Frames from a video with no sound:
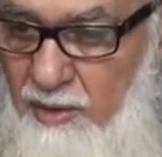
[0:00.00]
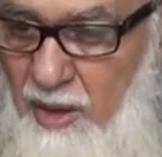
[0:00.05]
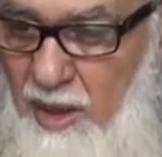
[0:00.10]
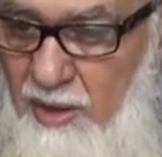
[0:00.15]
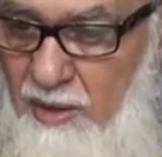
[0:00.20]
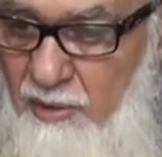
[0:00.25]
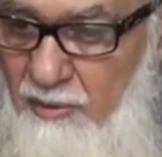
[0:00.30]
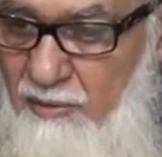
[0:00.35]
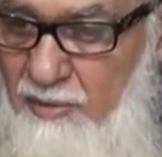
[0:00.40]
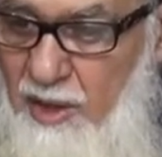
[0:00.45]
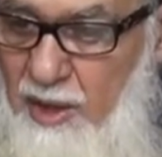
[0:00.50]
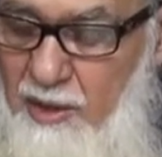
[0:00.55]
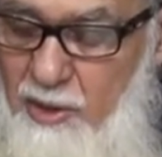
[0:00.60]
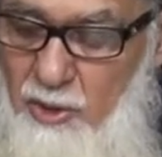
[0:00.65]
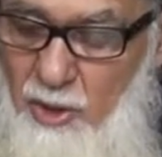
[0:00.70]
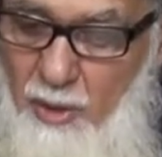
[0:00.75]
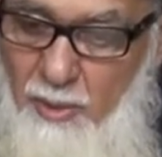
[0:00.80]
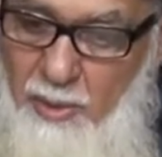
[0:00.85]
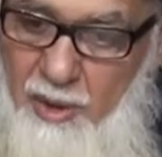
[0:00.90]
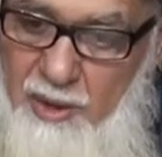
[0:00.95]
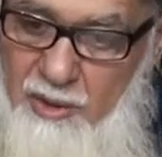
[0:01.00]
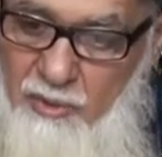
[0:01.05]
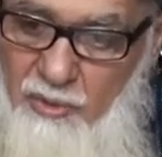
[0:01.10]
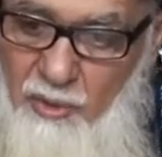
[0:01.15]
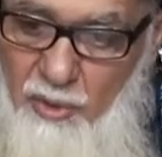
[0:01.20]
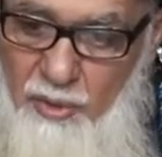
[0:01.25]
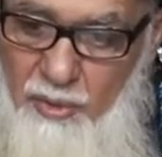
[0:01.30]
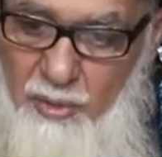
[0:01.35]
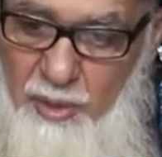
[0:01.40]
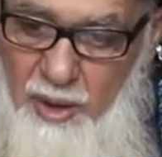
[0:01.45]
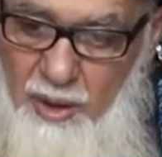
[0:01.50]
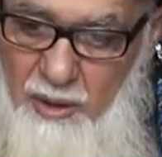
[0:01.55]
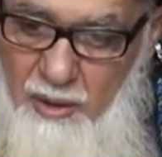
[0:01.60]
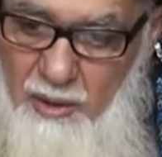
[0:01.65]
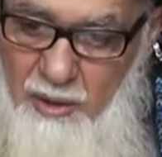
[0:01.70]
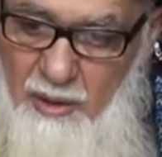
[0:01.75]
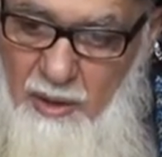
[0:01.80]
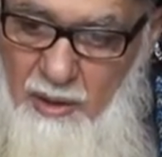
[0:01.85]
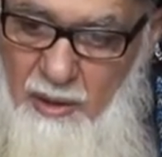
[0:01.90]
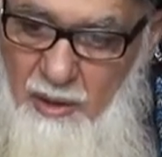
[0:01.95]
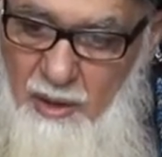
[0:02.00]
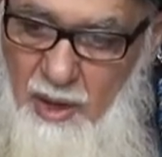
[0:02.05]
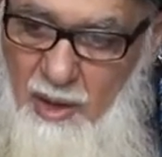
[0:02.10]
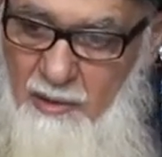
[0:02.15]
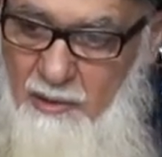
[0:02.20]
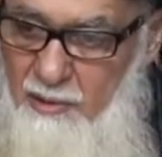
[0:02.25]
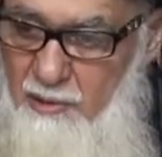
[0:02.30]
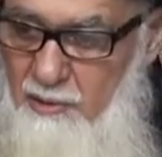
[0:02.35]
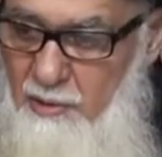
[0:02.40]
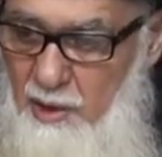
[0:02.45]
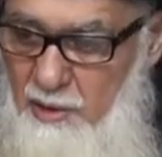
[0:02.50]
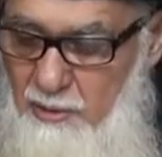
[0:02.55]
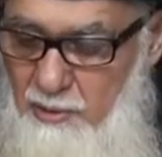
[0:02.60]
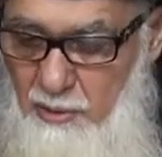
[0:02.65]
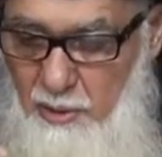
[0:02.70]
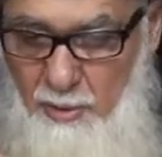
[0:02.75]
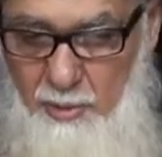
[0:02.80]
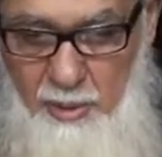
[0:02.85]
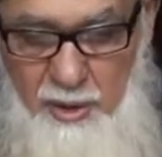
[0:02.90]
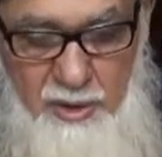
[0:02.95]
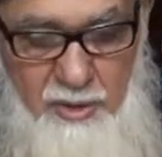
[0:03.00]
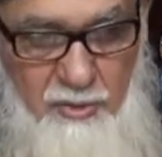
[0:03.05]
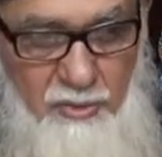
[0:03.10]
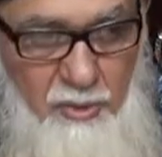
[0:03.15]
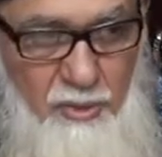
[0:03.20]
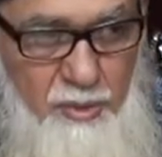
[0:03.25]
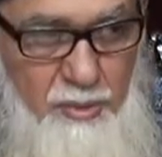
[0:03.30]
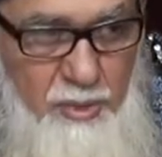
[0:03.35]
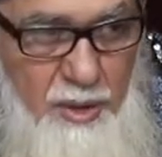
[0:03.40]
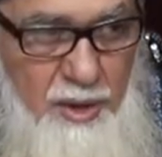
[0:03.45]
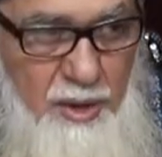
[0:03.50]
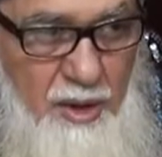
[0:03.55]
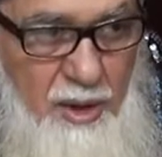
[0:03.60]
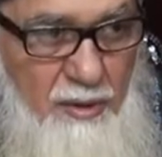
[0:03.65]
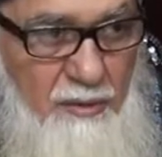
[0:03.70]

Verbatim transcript: as if that suhbah is for me. That is, that suhbah is for me.